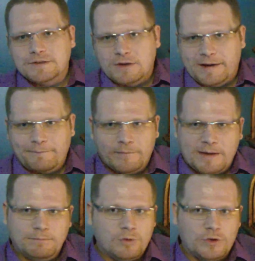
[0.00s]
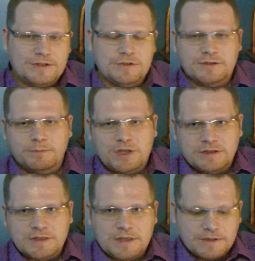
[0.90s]
so I'm always using
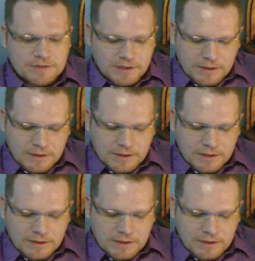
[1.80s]
PCs.